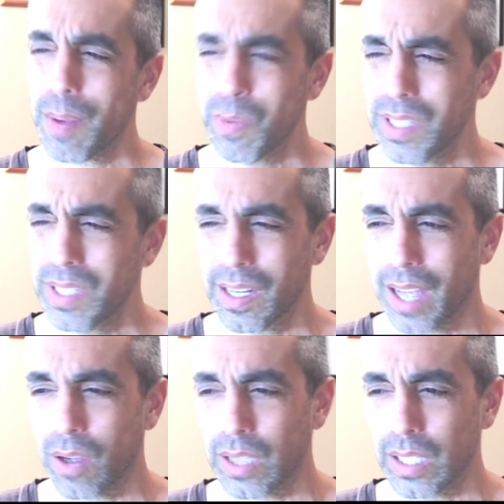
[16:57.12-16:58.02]
we did a
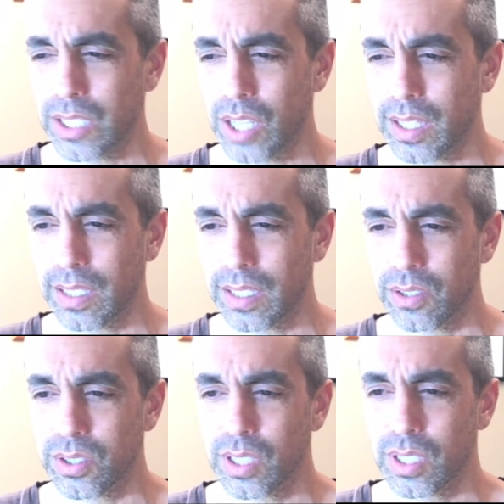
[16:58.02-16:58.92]
calculation. I think
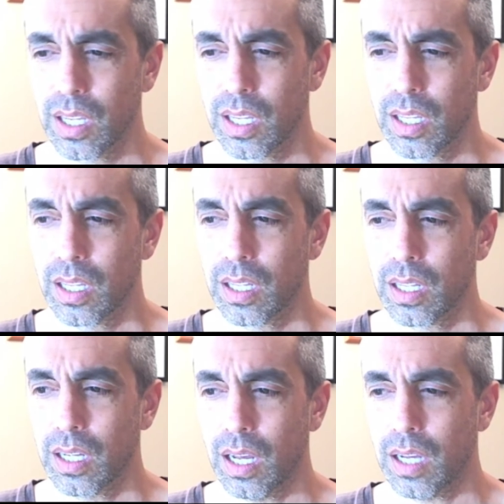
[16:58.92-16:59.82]
there's
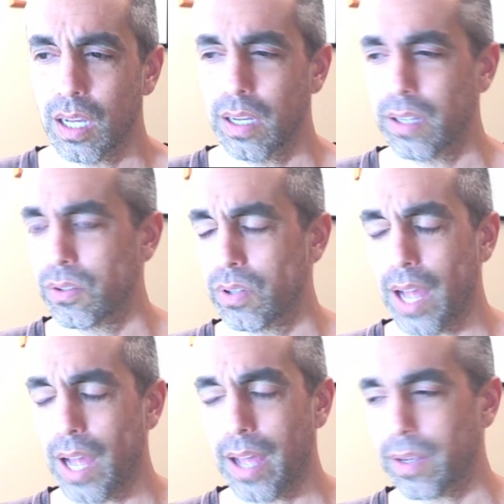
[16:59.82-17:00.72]

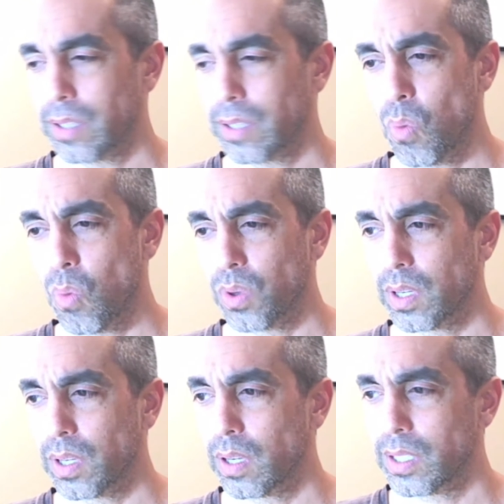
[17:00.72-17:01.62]
100, it's more
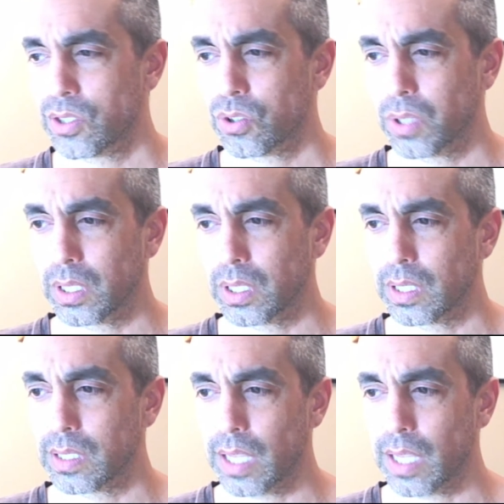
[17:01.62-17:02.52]
than 100, it's
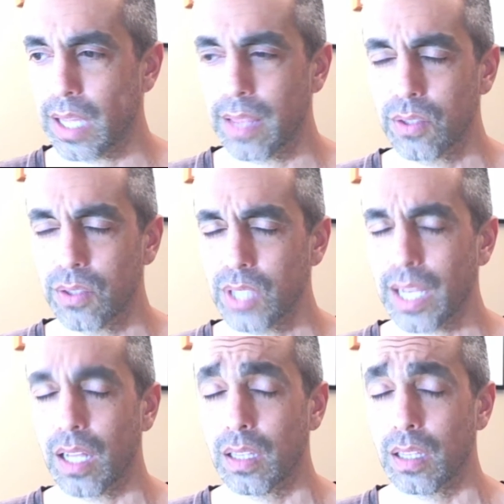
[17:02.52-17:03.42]
trillions. There's,
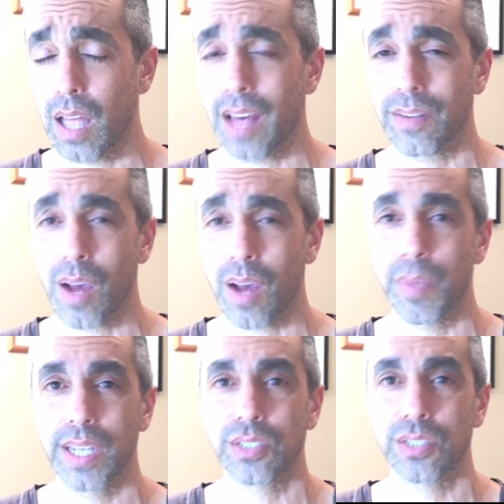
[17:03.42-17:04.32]
like, a lot of
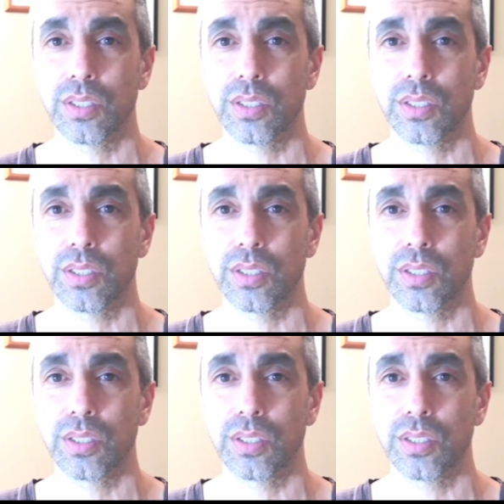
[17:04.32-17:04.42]
combinations